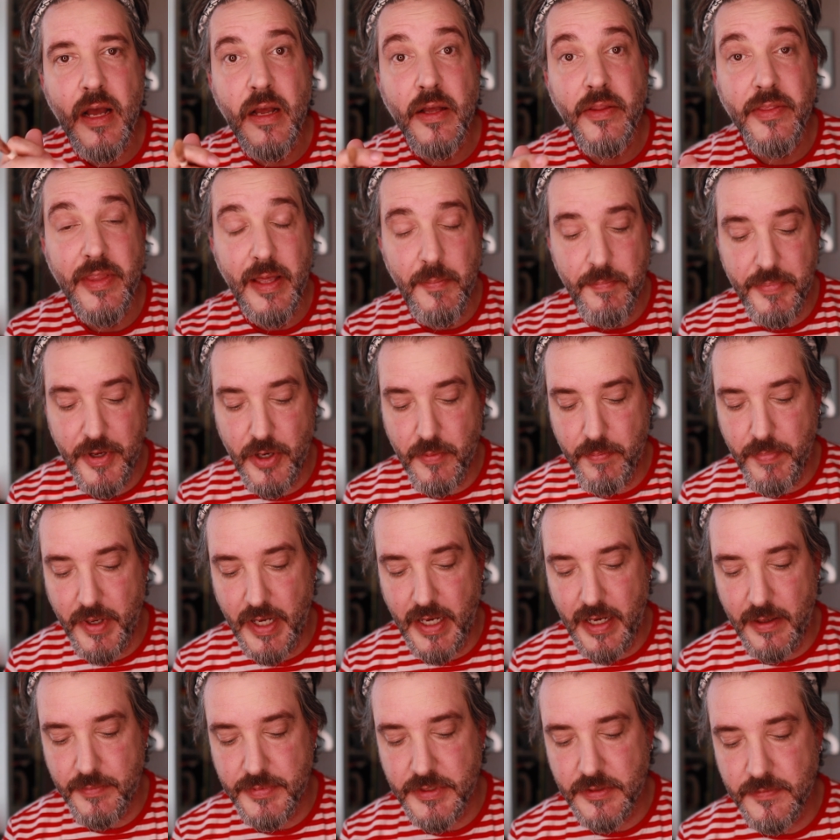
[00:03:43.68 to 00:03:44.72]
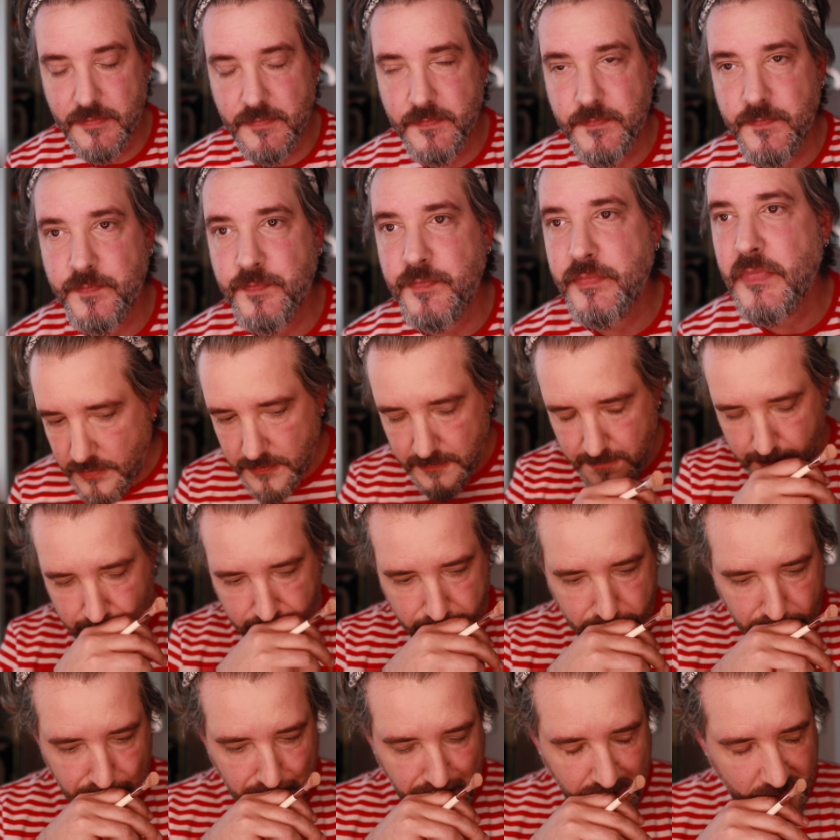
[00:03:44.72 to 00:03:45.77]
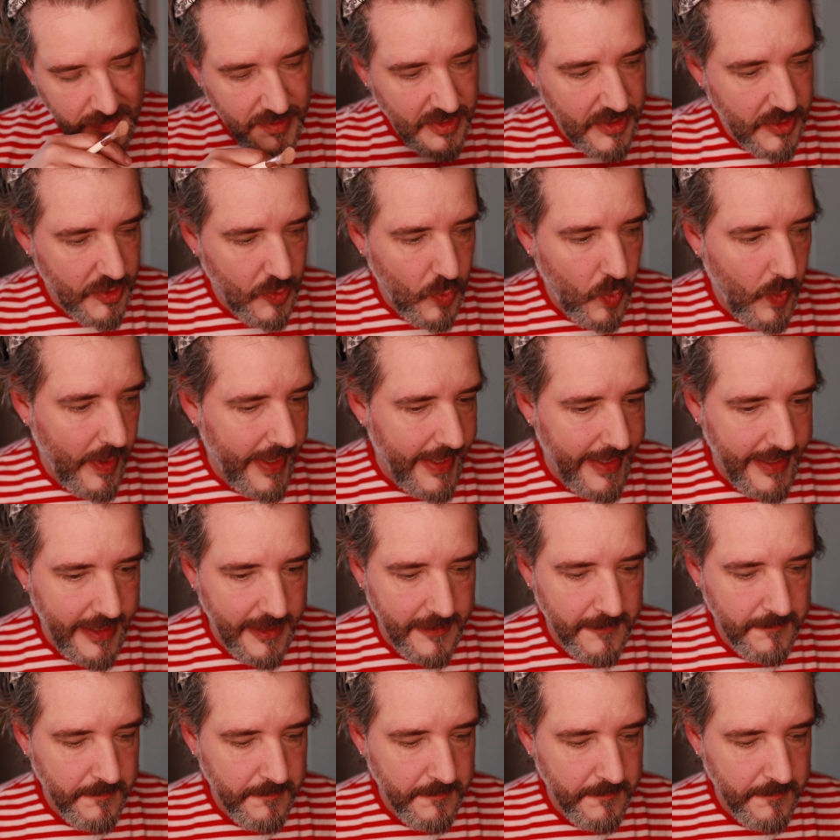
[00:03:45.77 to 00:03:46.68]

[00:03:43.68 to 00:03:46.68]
That beard pops. It's sweating.